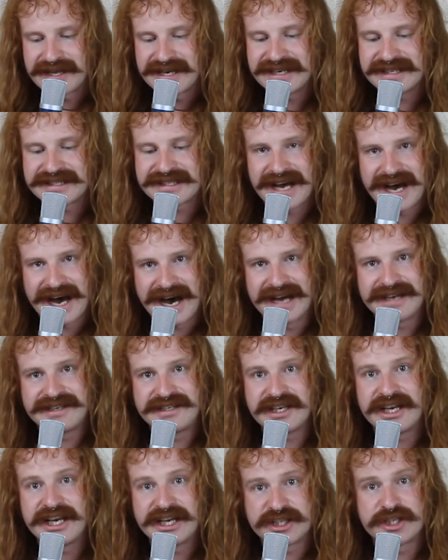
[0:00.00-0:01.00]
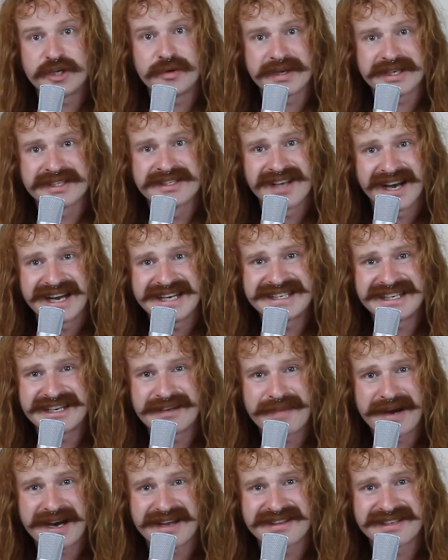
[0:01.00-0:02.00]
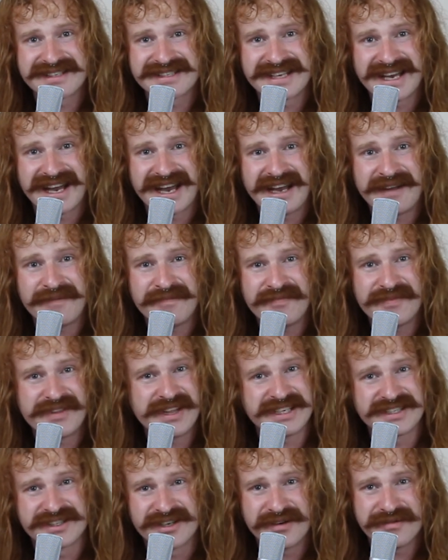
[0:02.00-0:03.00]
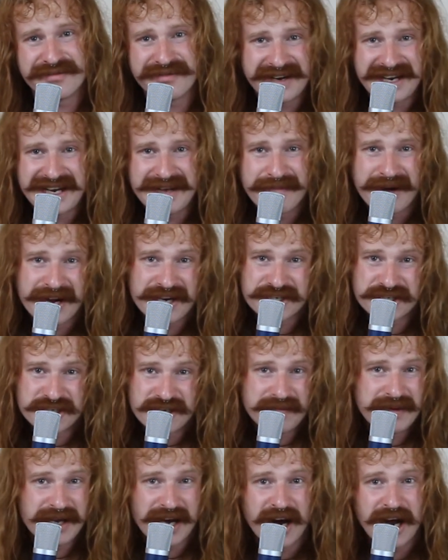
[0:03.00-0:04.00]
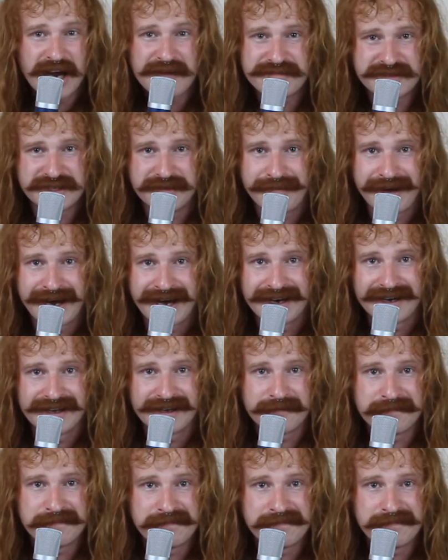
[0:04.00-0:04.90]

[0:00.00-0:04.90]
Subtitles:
think it's hard to get too excited about this game. There's not really much to be hyped about it.